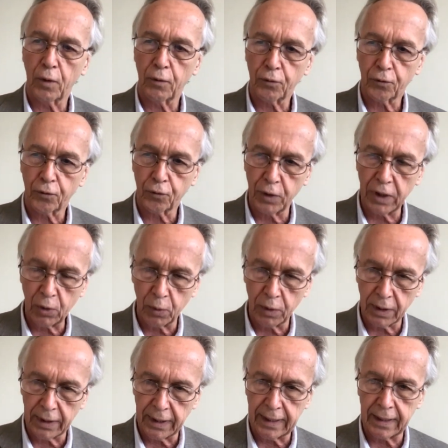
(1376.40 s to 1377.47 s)

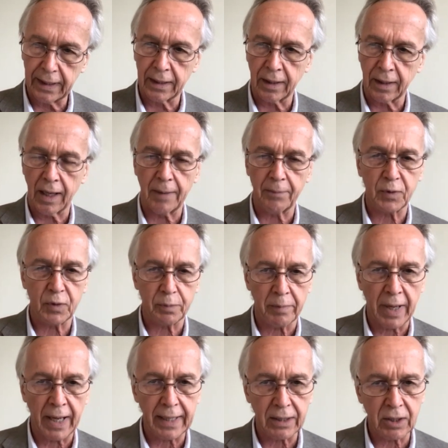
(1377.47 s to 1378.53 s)
frequently and kept
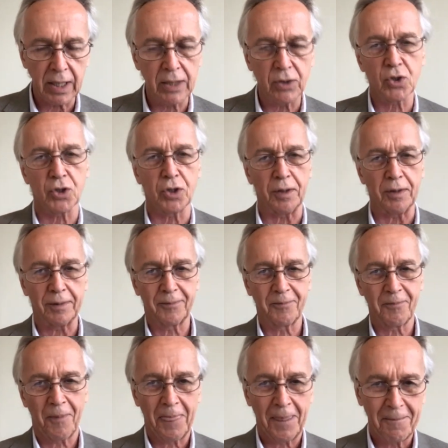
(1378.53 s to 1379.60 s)
my attention.
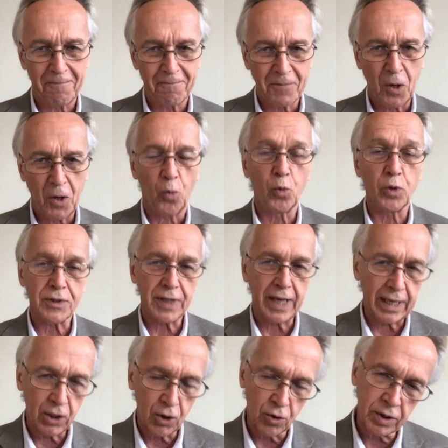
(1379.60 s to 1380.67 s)
Was
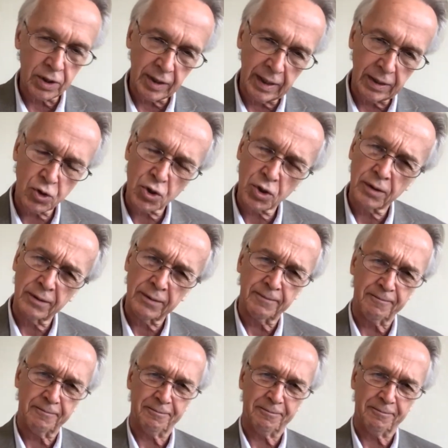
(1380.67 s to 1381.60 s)
that your intention?